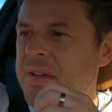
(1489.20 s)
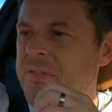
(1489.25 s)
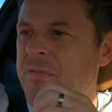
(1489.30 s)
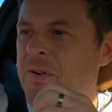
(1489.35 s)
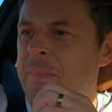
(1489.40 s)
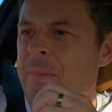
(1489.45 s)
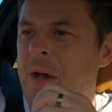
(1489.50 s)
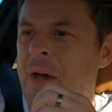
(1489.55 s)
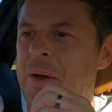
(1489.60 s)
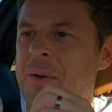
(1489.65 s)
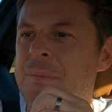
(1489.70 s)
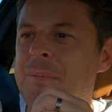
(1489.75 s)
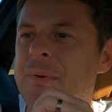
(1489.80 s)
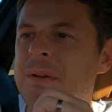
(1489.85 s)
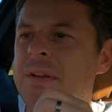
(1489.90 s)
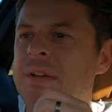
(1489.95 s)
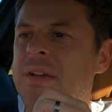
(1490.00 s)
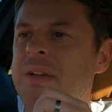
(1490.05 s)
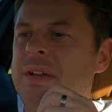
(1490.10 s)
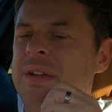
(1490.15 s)
from home.
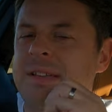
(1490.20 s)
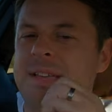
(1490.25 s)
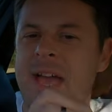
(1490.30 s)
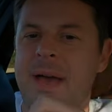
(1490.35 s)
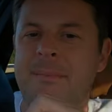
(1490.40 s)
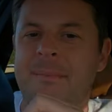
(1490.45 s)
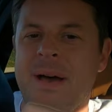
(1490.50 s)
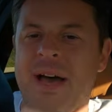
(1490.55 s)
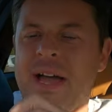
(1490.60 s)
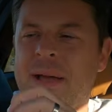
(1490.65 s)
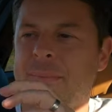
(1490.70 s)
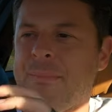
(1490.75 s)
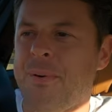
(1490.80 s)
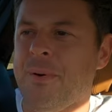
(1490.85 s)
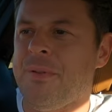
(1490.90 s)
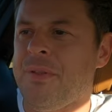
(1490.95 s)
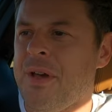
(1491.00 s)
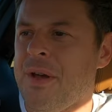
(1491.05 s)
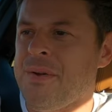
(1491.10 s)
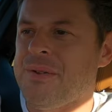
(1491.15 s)
Get back,
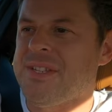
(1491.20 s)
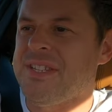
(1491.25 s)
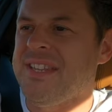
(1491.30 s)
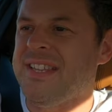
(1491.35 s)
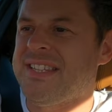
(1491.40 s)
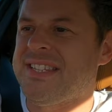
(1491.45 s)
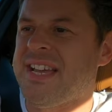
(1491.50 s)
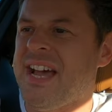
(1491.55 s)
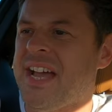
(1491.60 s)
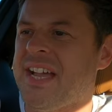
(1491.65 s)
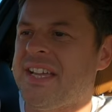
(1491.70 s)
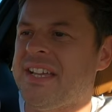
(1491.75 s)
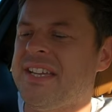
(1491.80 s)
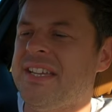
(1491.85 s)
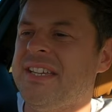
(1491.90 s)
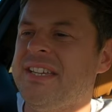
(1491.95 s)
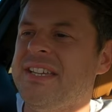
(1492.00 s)
put those in the tank.